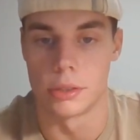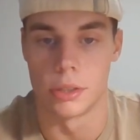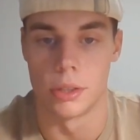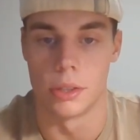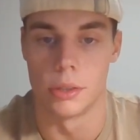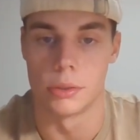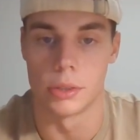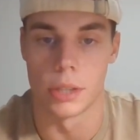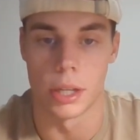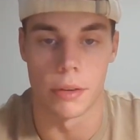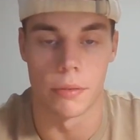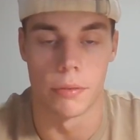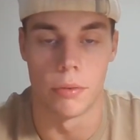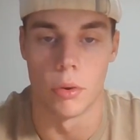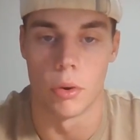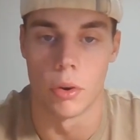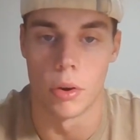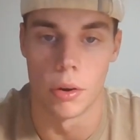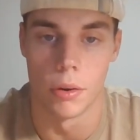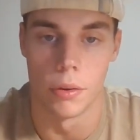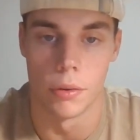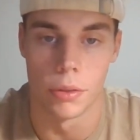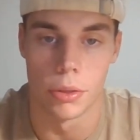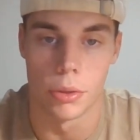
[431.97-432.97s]
So there's like
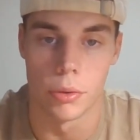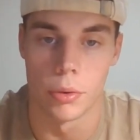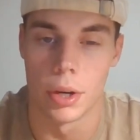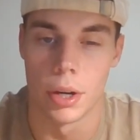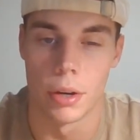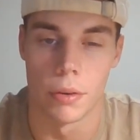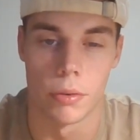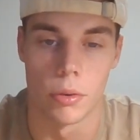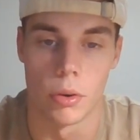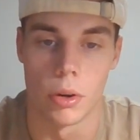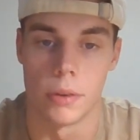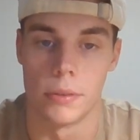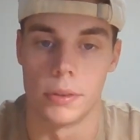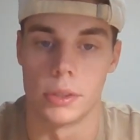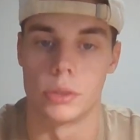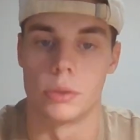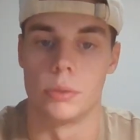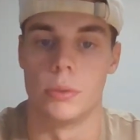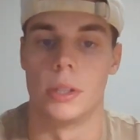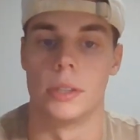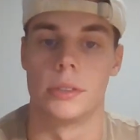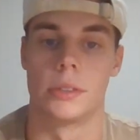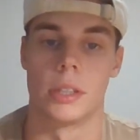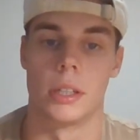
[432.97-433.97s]
3 or 4 of us
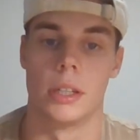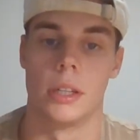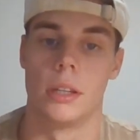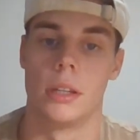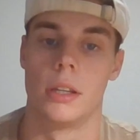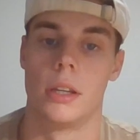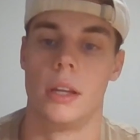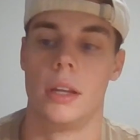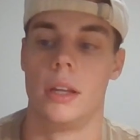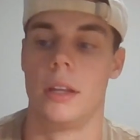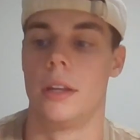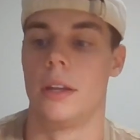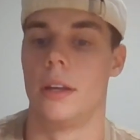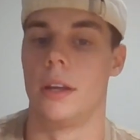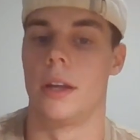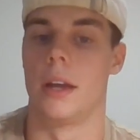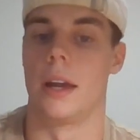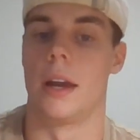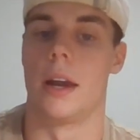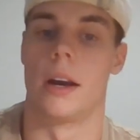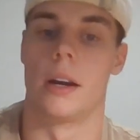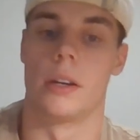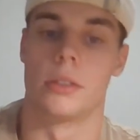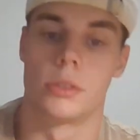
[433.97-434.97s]
who went to
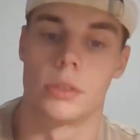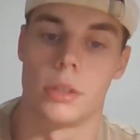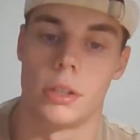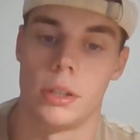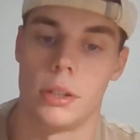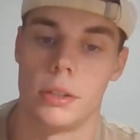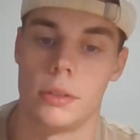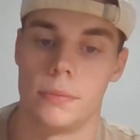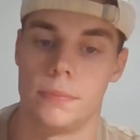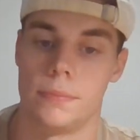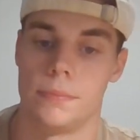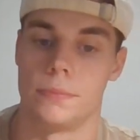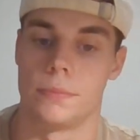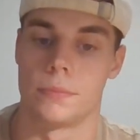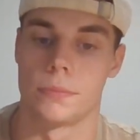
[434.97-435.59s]
Air Assault.